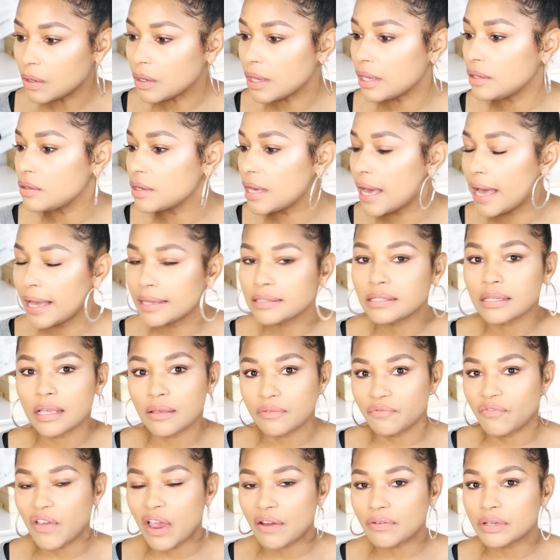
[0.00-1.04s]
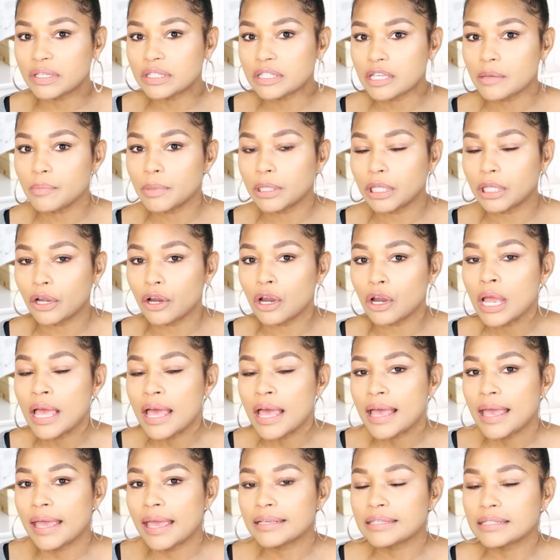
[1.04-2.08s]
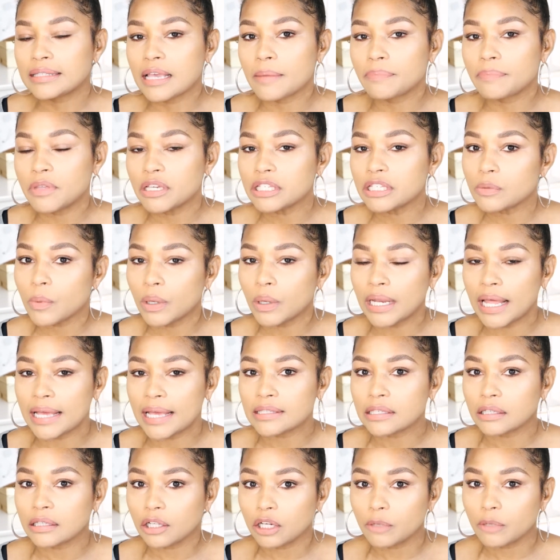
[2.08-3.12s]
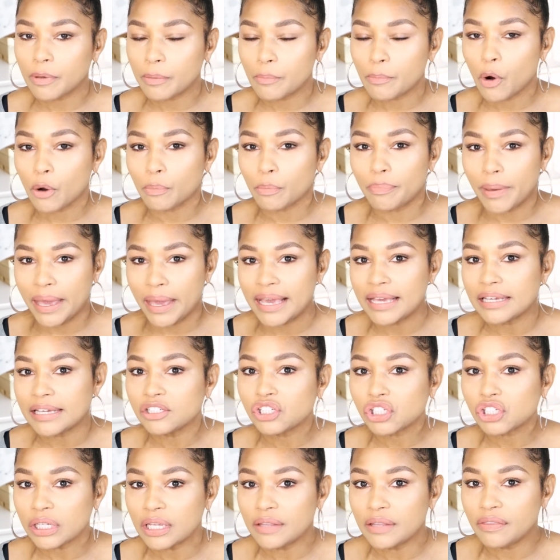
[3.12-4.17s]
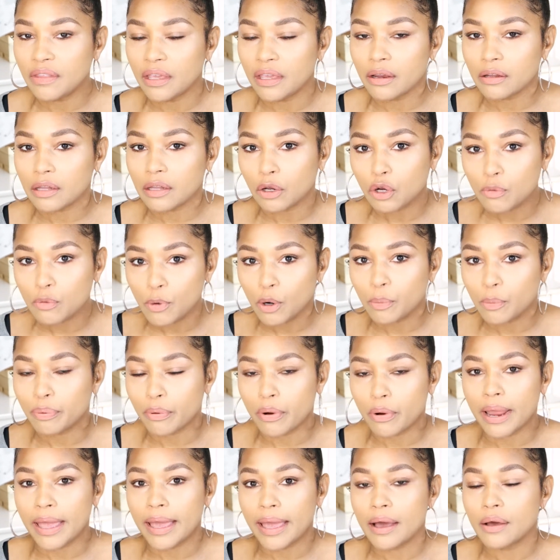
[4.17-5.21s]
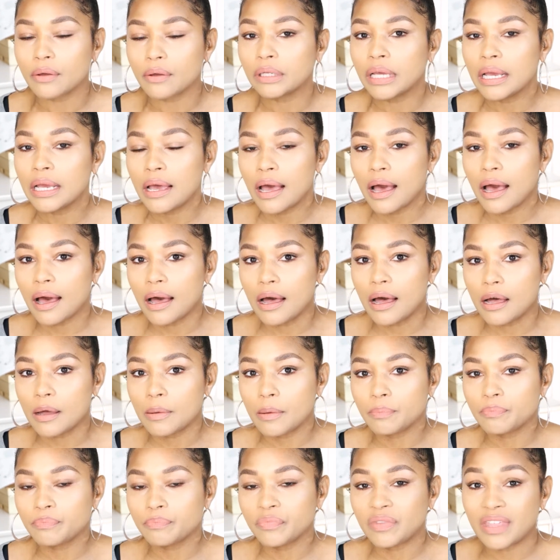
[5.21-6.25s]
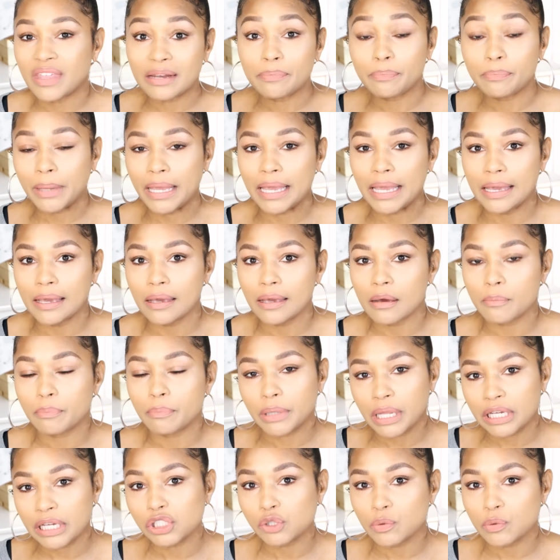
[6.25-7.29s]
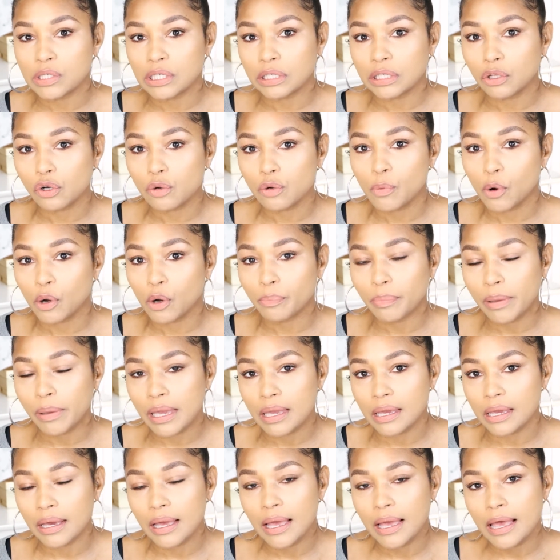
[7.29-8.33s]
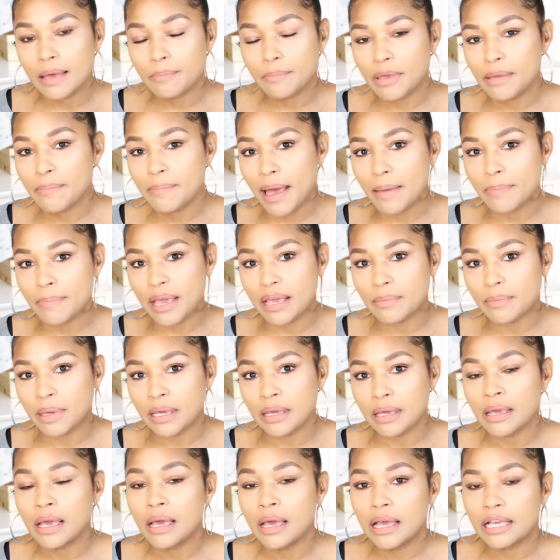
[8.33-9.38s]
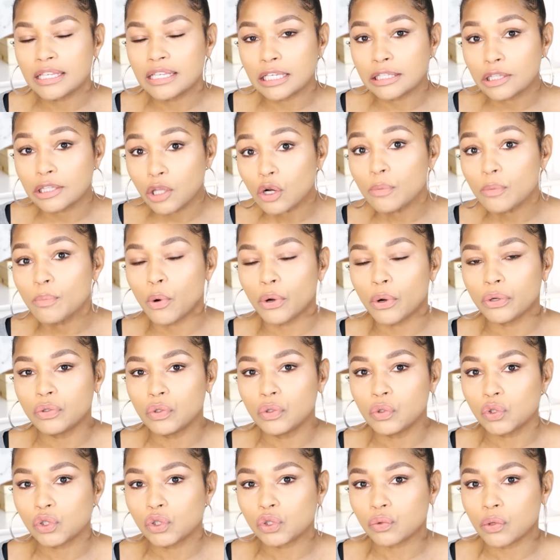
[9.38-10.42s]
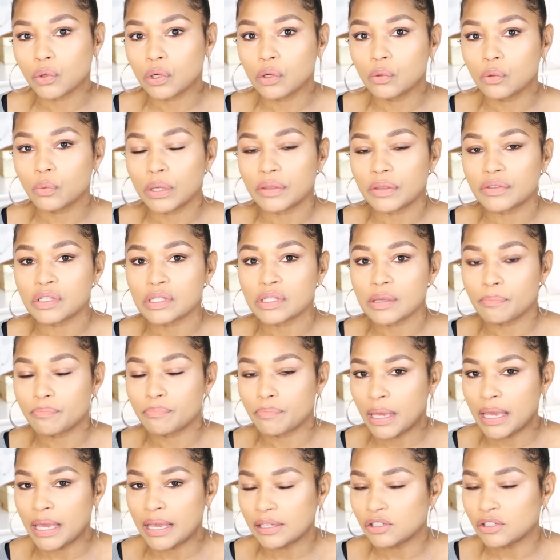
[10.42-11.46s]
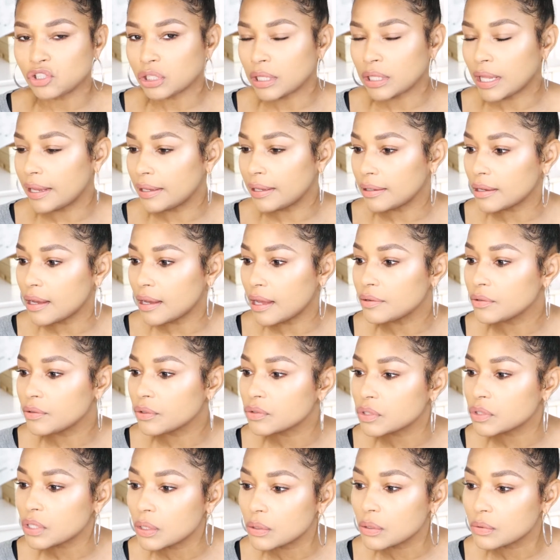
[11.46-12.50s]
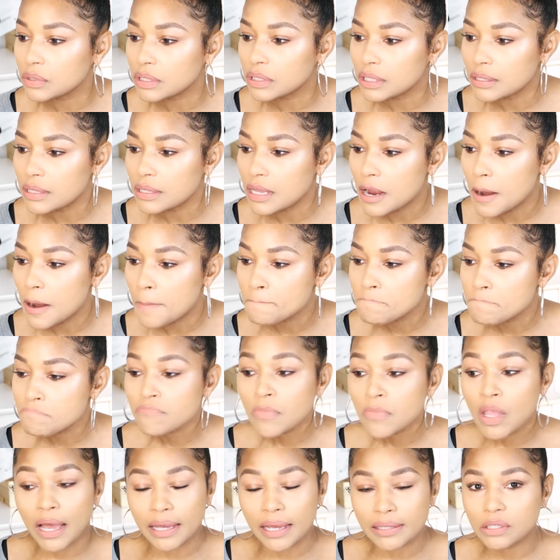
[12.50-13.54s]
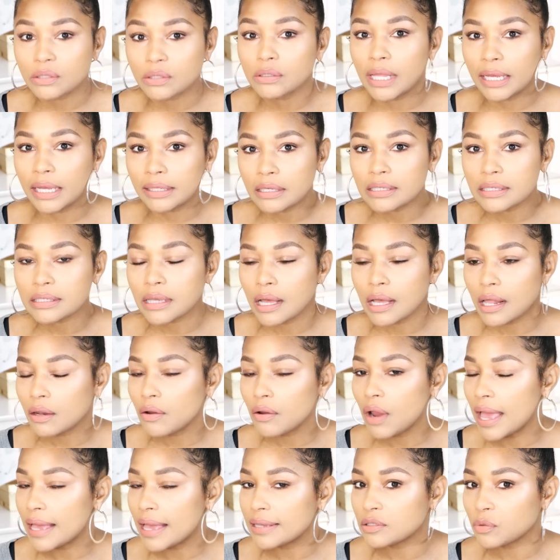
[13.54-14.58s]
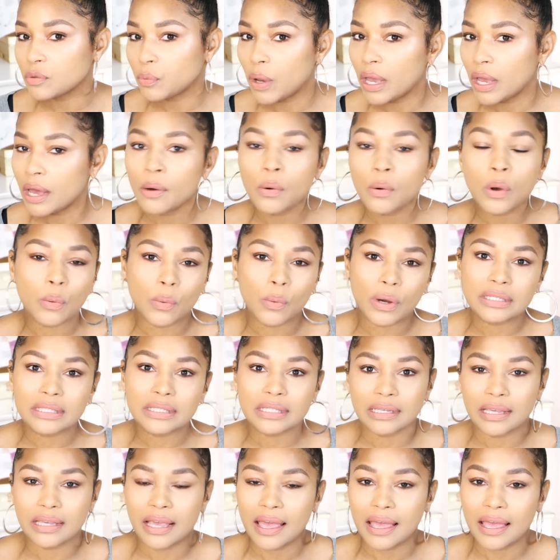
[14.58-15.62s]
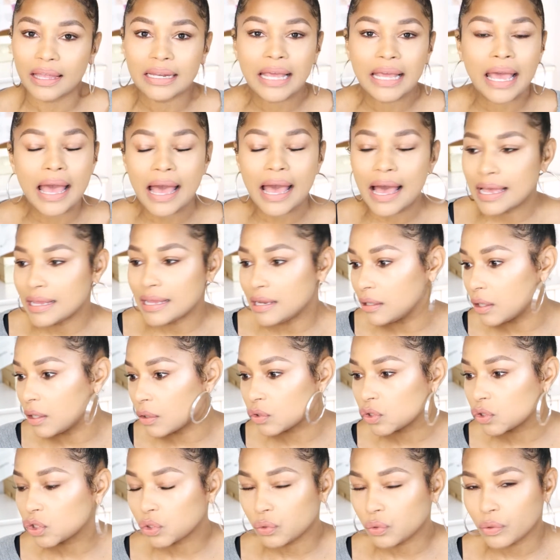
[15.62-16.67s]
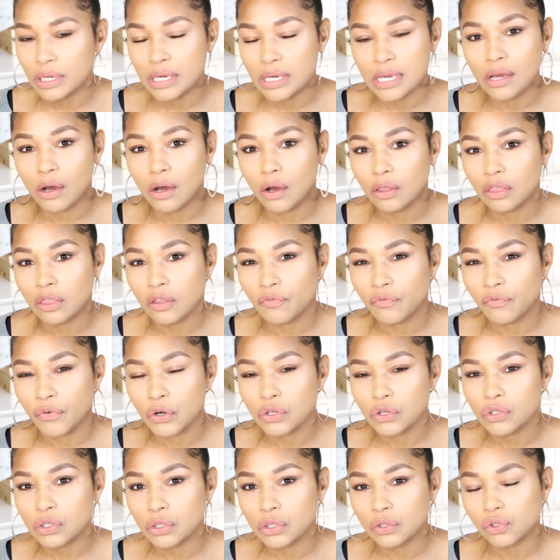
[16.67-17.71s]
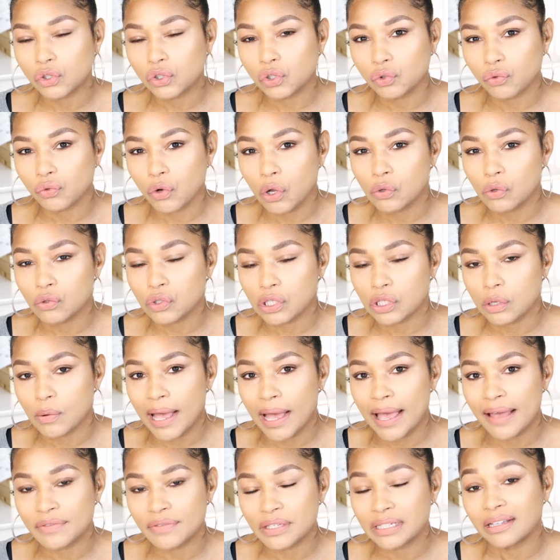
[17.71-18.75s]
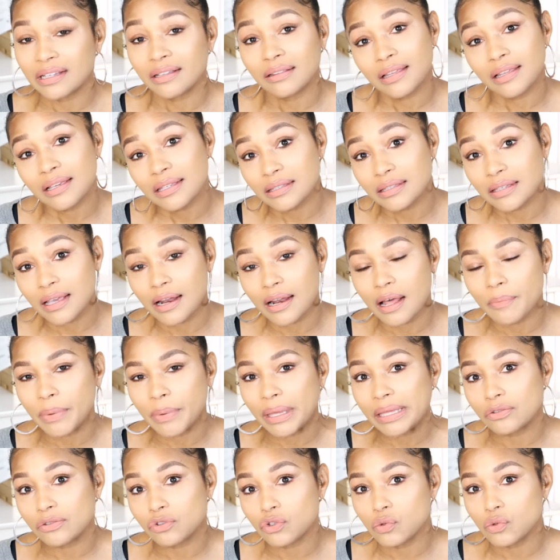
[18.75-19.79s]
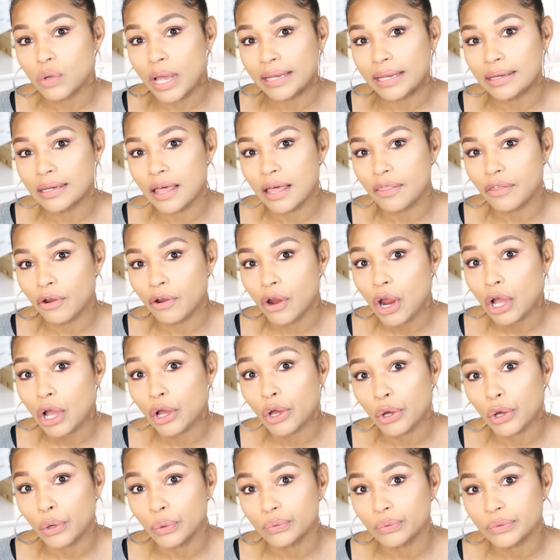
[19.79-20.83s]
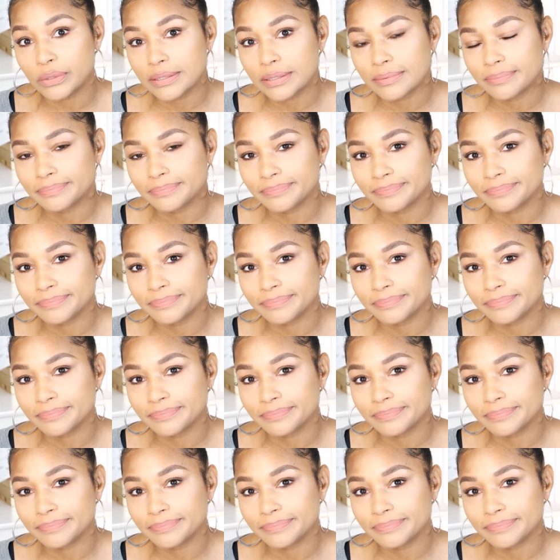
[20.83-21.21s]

Okay, you guys, very similar, except this one has a little bit more beige in there, a little more brown um, than pink. Blush was a little more pink. Be My Baby is a little more neutral with some beige-like undertones in there. I do like this color as well. Once again, a little streaky on the first stroke, so I have to let this set up and do another coat.